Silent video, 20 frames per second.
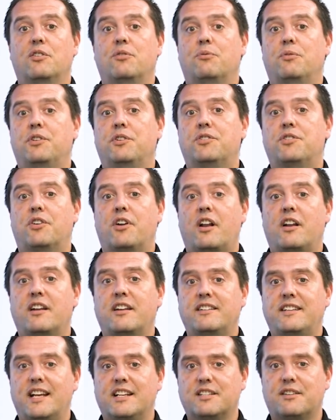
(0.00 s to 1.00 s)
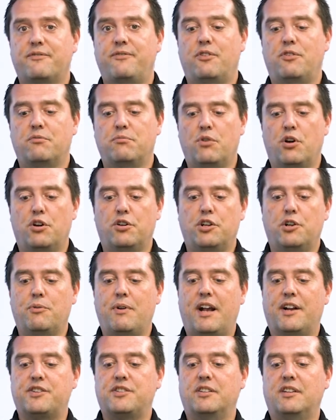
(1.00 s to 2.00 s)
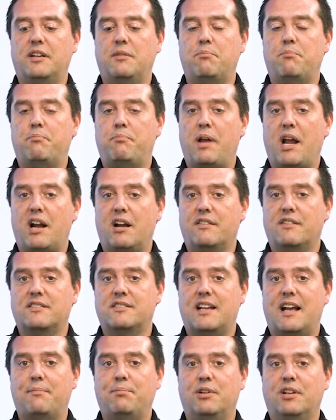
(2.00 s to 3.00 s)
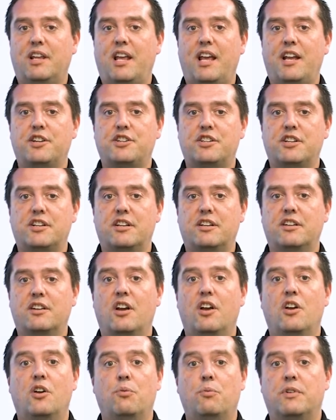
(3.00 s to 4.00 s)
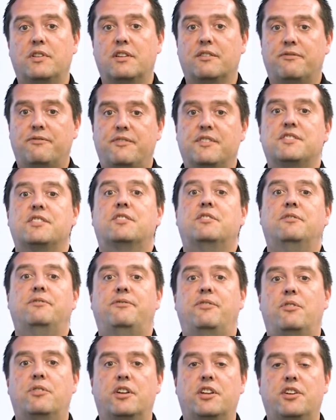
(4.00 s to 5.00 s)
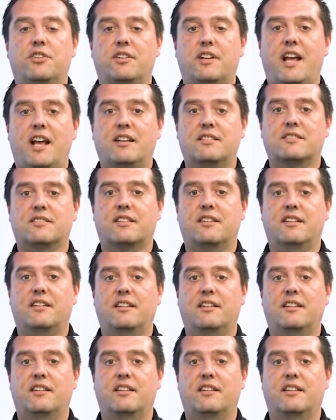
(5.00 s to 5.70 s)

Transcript: When you turn on a desk phone mode, you actually pair this application with the physical phone on your desk.